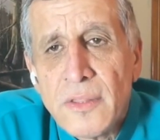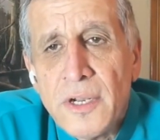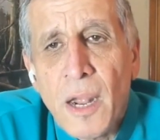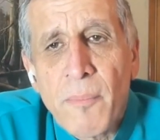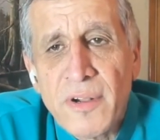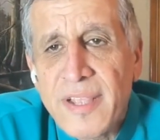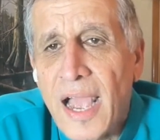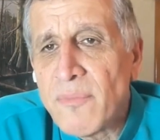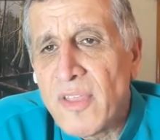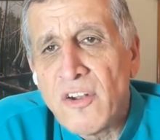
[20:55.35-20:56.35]
The number of
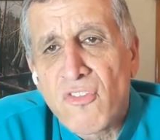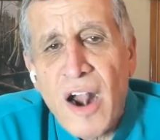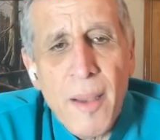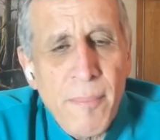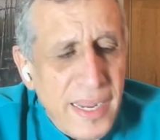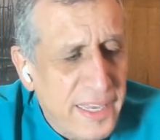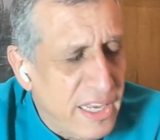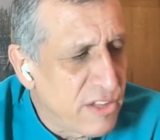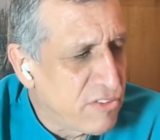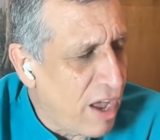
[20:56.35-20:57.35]
times I dropped my
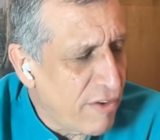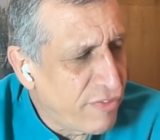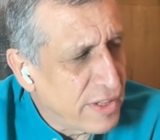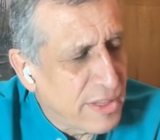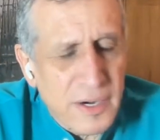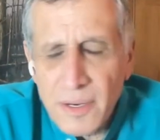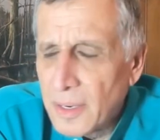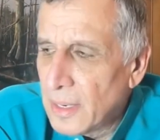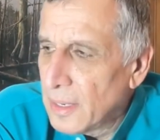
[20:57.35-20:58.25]
kids off at their